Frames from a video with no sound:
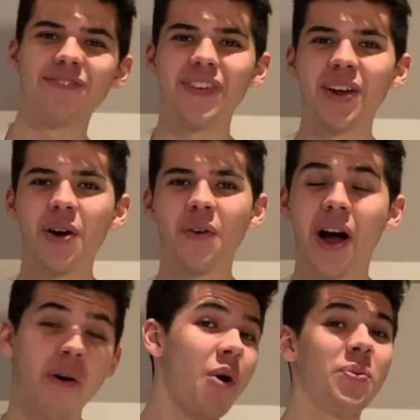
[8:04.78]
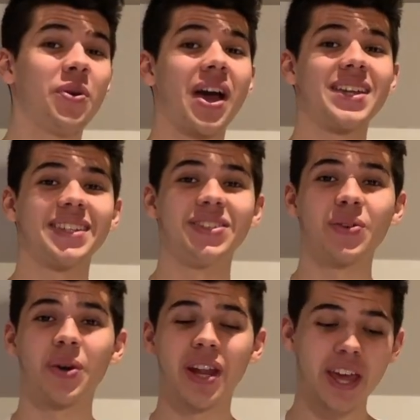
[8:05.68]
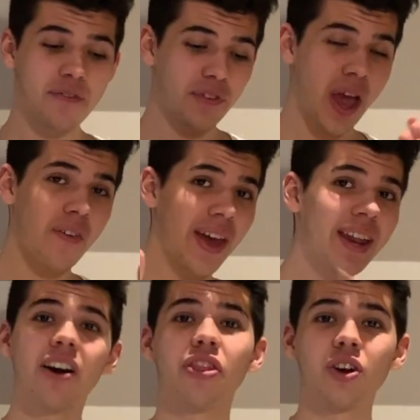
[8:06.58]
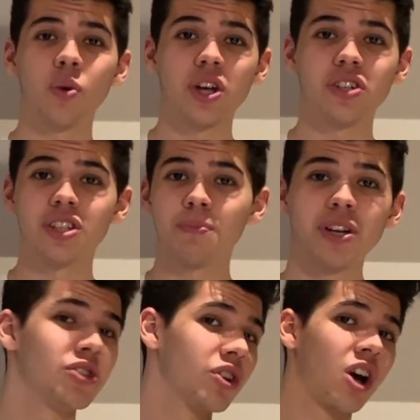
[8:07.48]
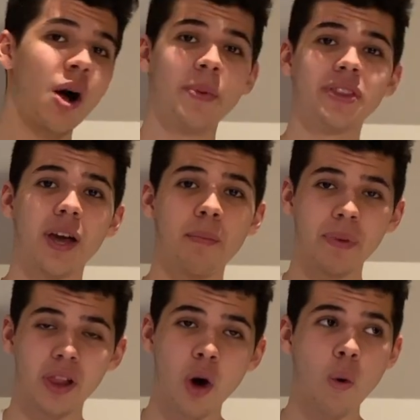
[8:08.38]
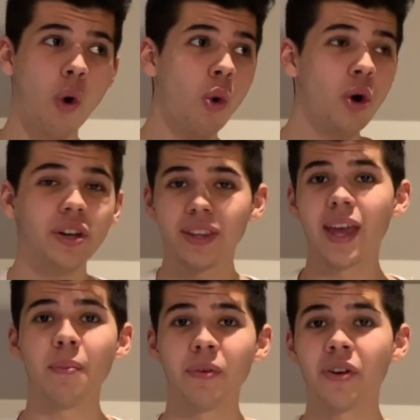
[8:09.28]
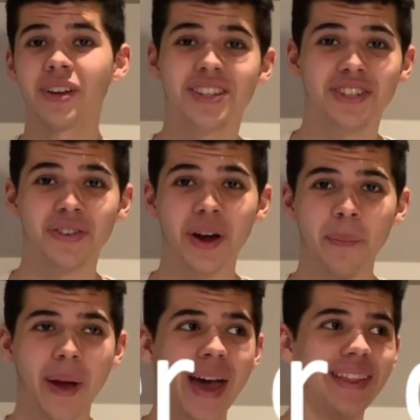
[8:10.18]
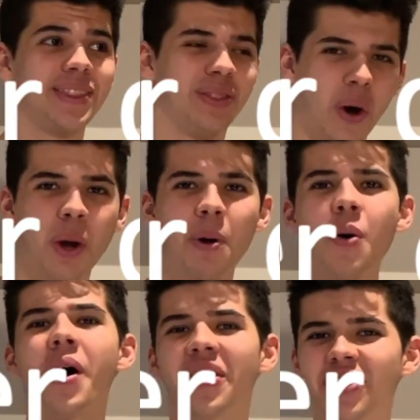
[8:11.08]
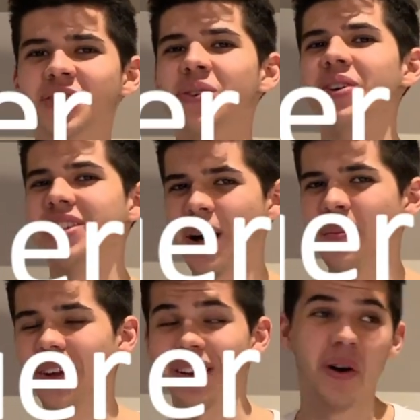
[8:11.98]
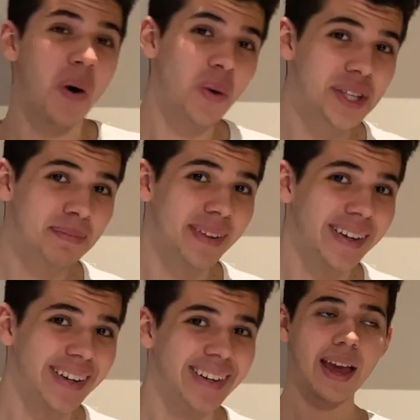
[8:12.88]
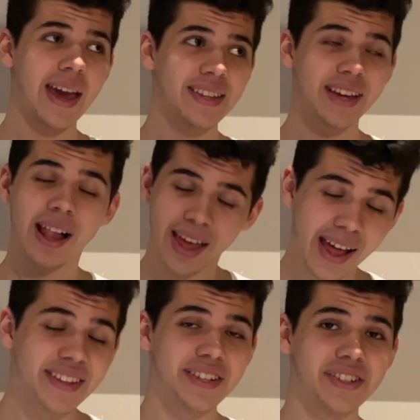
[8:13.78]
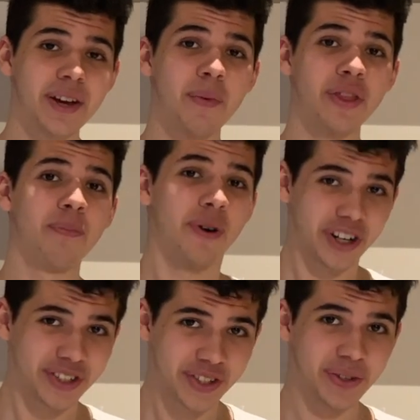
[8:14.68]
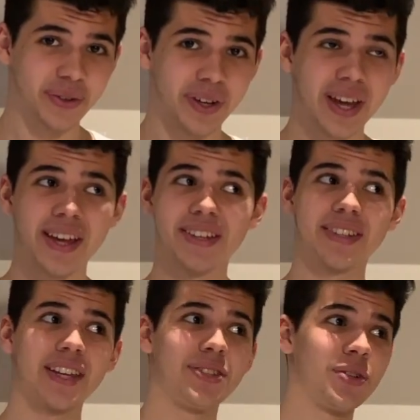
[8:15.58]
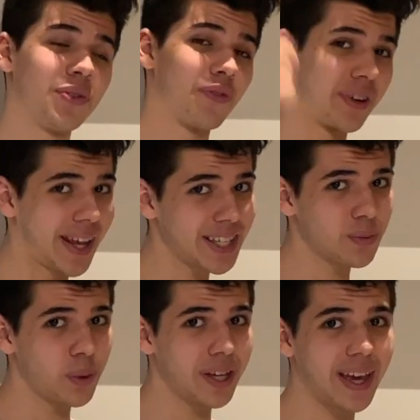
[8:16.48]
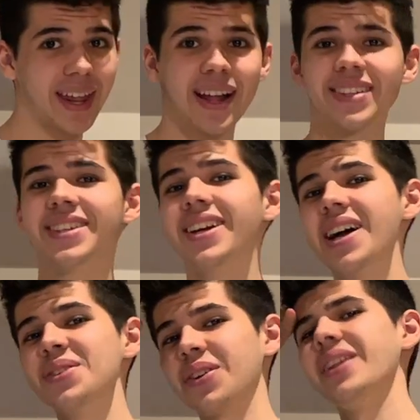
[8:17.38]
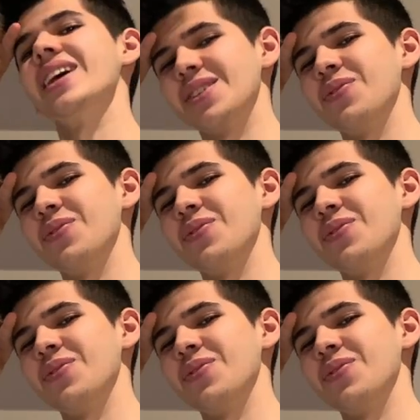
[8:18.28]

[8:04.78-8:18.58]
the video. I hope you guys enjoyed. If you have any other questions, make sure to comment down below or DM me on Instagram at Neubauer_Dominik. Always plug. And I'll answer them on the part 2. Stay tuned for next week, and I'll see you guys on the next